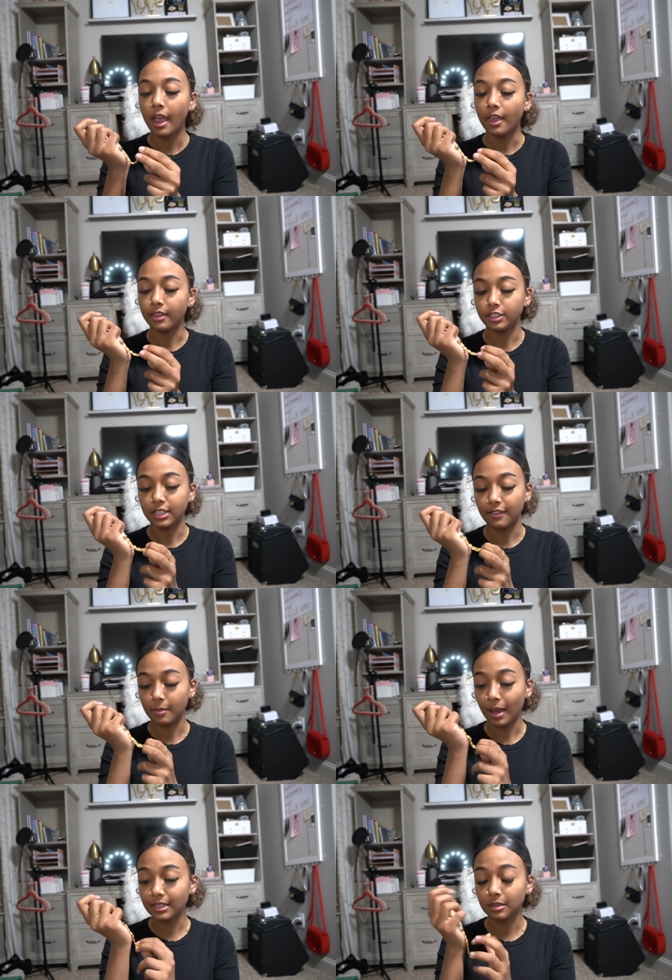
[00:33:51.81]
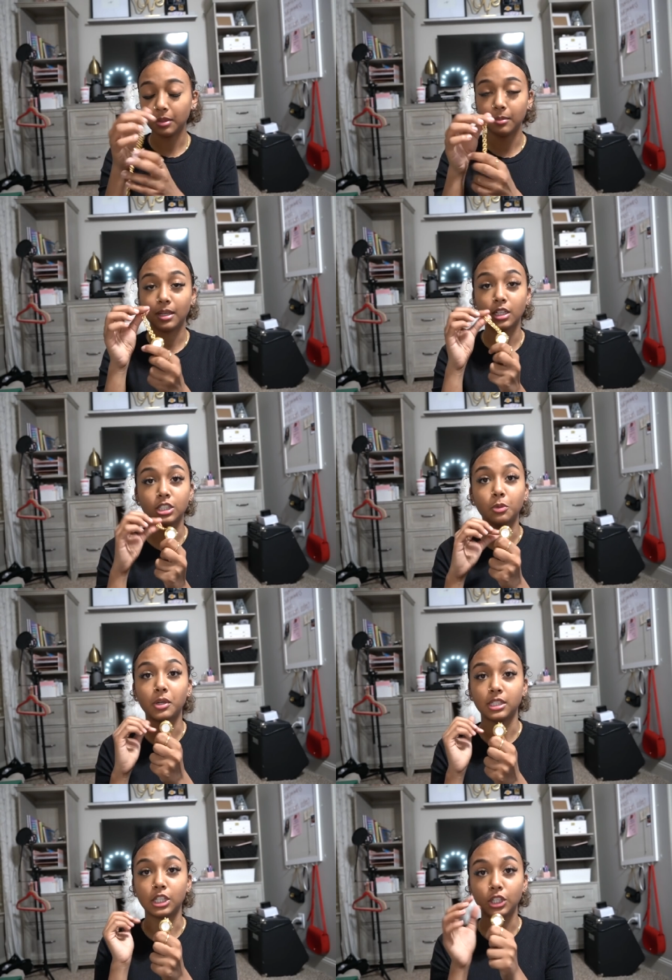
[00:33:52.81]
And then she gave it back to me because she
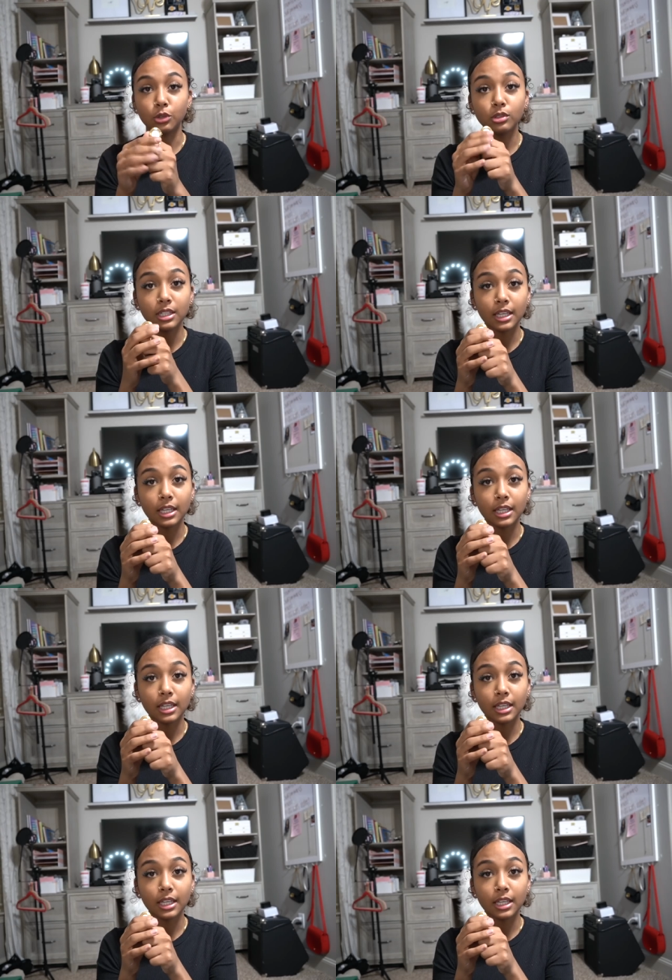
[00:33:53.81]
wasn't using